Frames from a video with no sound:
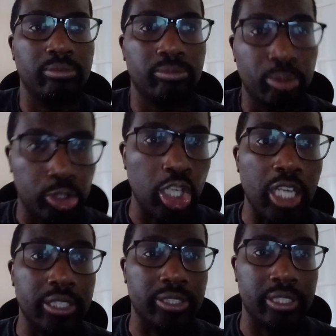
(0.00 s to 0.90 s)

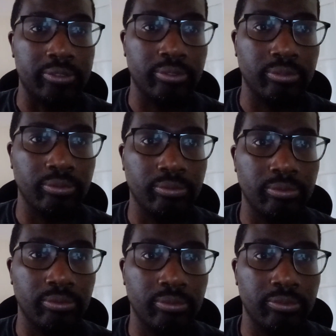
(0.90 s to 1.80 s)
Richarlison.
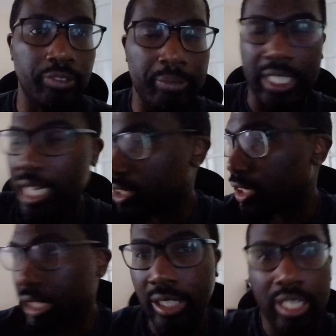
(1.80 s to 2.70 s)
For me,
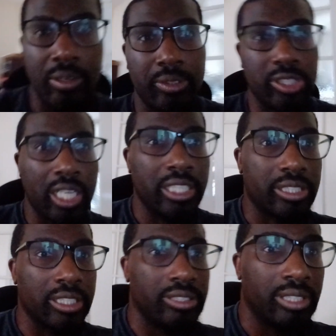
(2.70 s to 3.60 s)

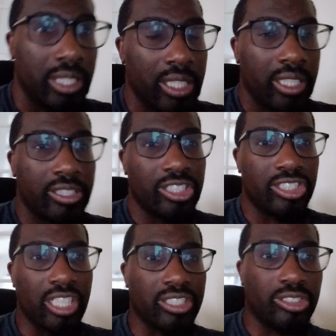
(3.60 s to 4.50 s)
Richarlison just
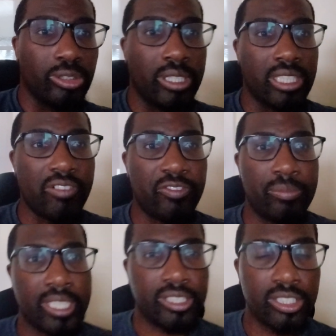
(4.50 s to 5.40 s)
doesn't do it enough for
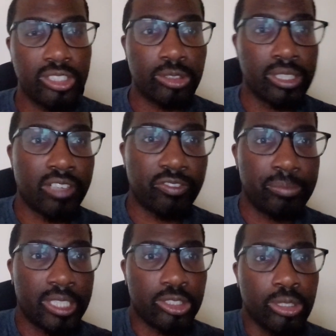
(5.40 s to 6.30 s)
me. Doesn't do enough for
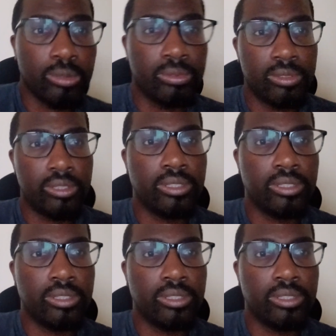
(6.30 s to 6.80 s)
me at all.